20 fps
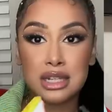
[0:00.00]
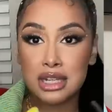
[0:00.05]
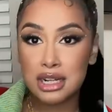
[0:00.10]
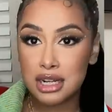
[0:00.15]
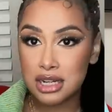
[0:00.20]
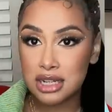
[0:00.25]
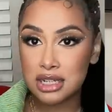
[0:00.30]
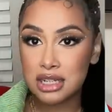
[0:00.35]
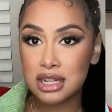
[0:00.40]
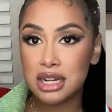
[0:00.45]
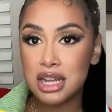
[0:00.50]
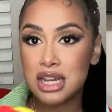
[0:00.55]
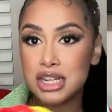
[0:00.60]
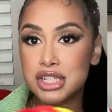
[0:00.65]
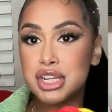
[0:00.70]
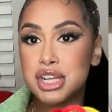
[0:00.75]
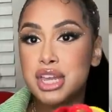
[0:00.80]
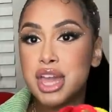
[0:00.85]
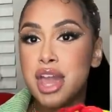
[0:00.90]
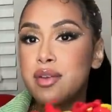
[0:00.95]
literally the day
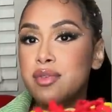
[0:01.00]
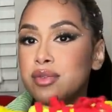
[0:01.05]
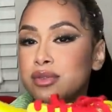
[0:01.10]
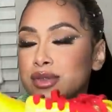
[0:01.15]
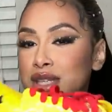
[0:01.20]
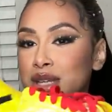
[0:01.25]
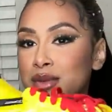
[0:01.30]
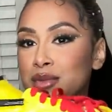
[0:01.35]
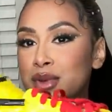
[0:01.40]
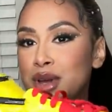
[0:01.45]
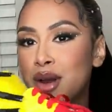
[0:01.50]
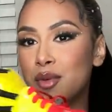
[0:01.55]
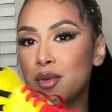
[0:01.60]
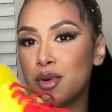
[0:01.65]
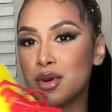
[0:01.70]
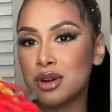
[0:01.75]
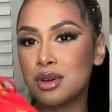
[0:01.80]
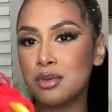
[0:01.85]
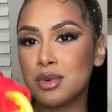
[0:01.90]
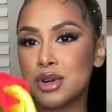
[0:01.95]
she gave them to me. I
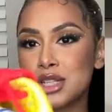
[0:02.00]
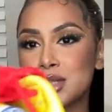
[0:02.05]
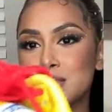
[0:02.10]
wore them with a